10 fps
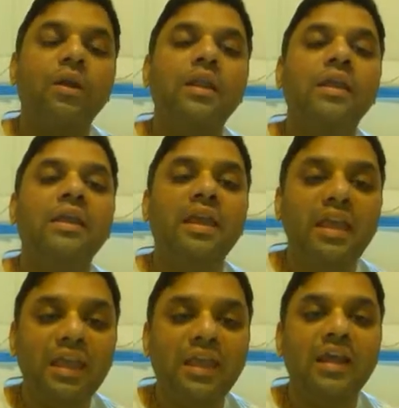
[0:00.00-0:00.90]
only
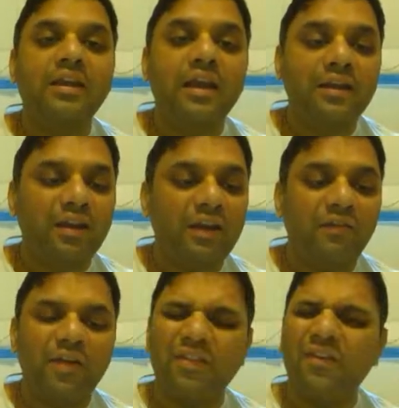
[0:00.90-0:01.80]
he can get
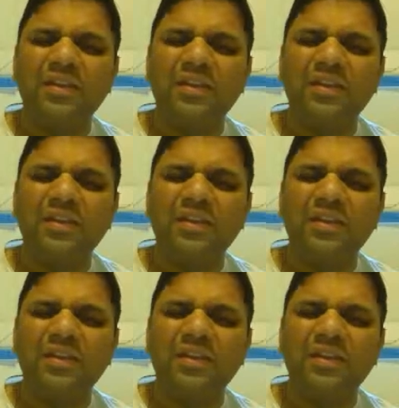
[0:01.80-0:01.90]
relieved.